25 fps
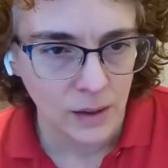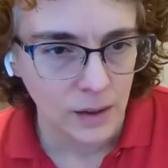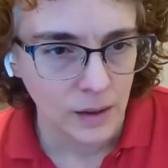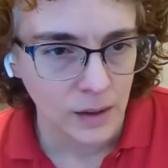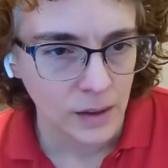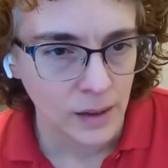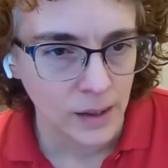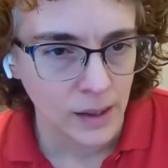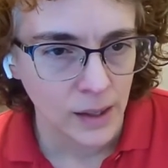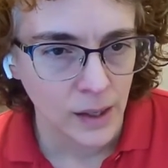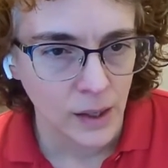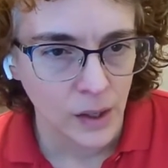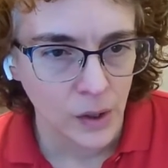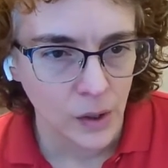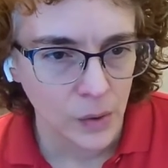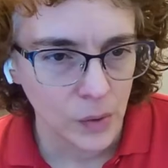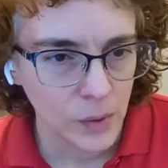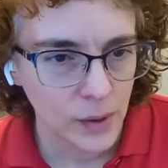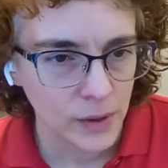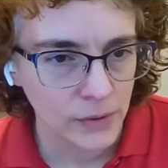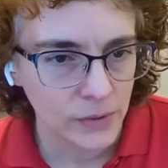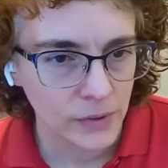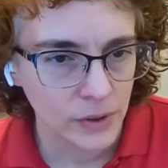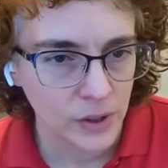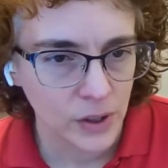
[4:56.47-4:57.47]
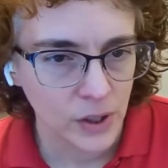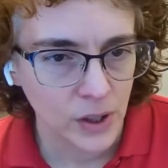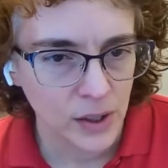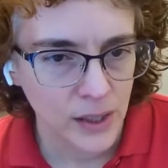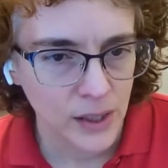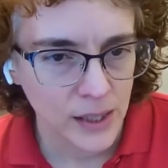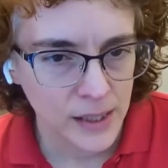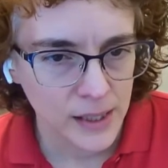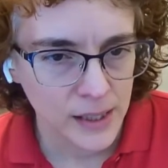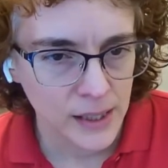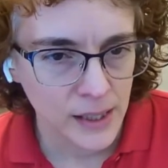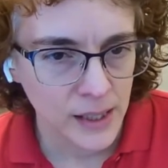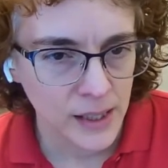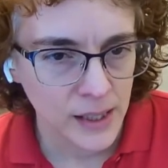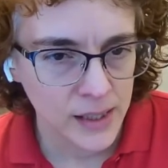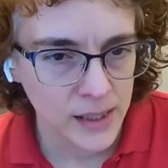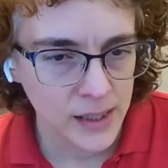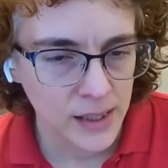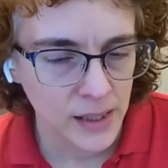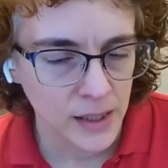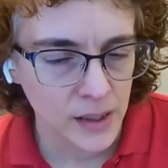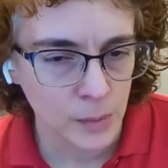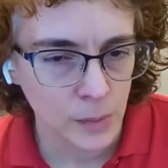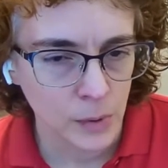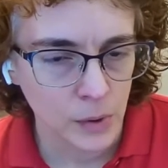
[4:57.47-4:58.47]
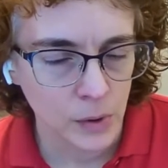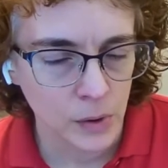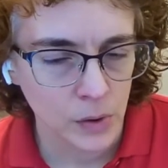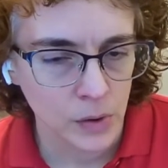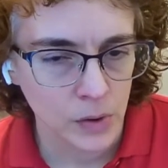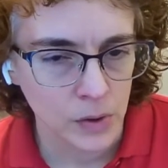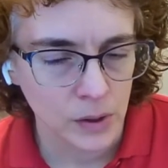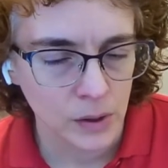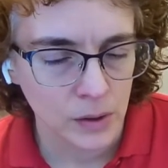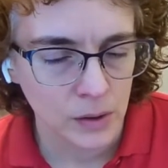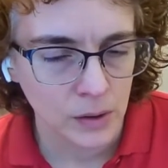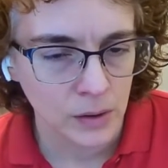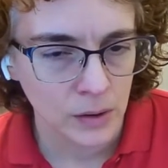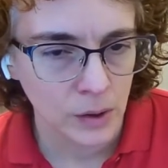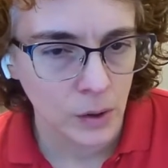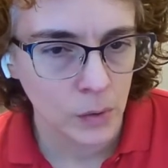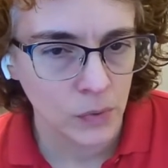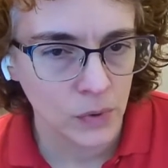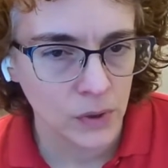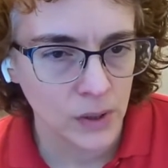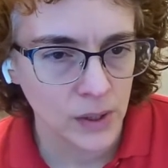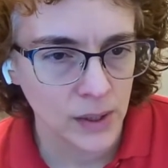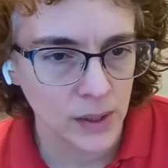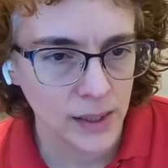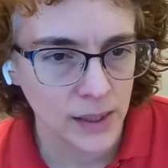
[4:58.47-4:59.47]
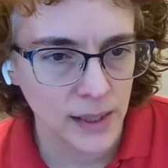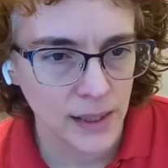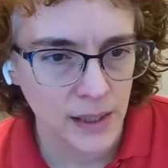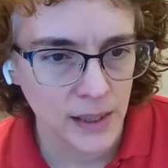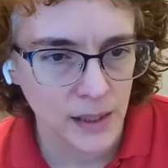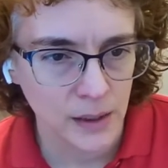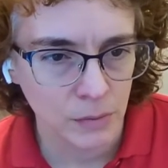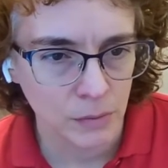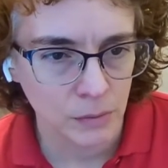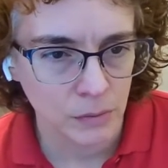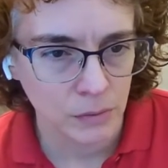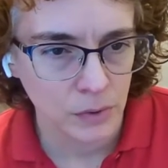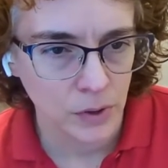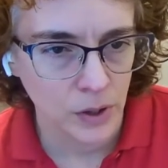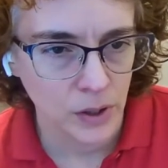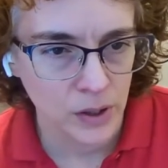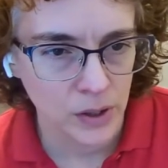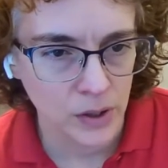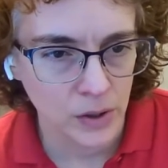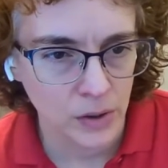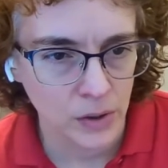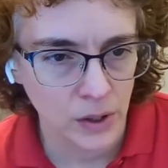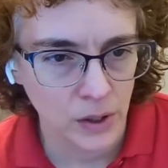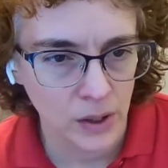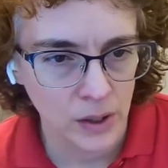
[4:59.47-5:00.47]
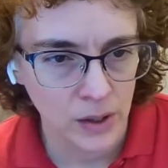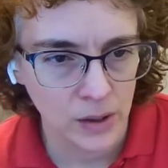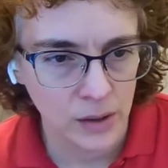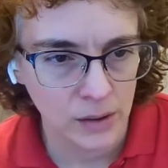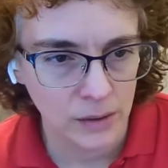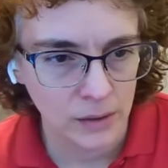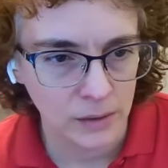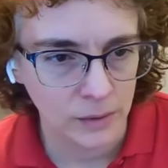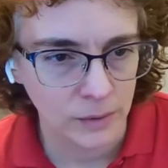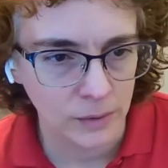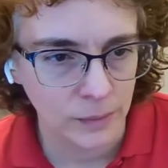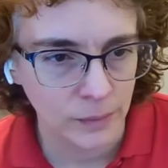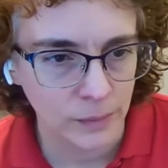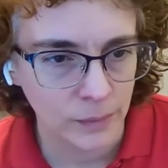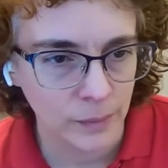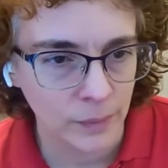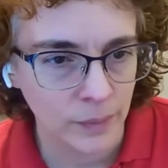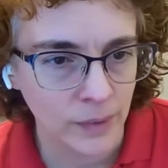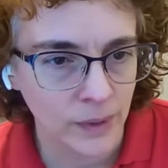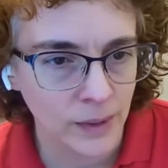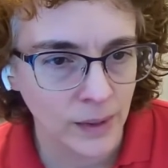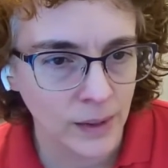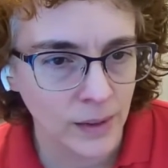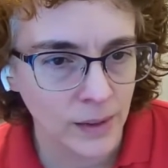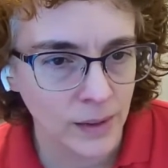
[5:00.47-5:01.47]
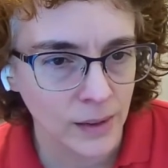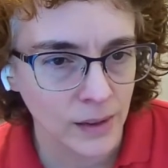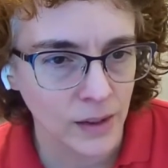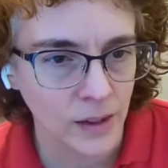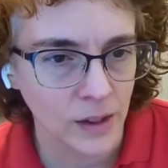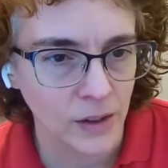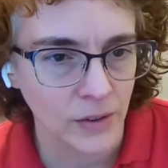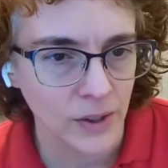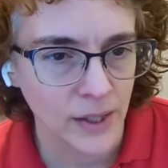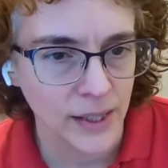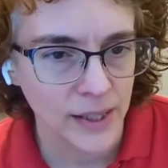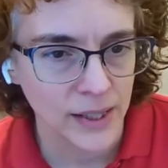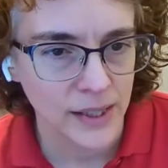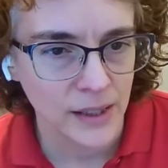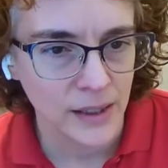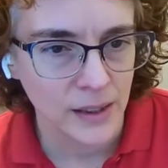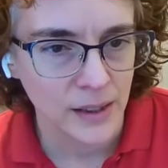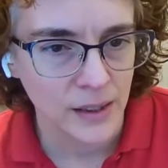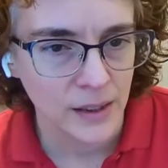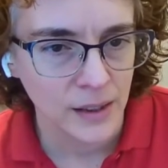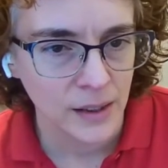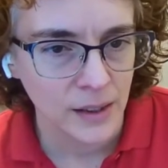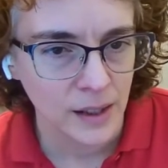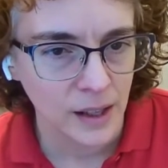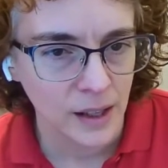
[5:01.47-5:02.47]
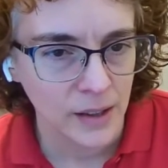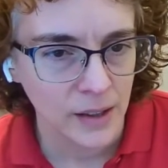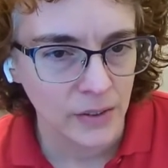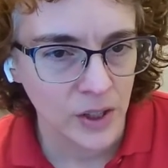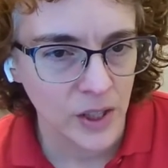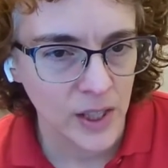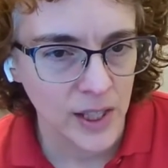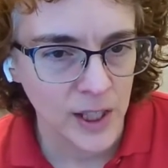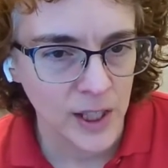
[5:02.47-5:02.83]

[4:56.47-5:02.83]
"However long it takes, I suppose. Hopefully not too long." All right. I've got a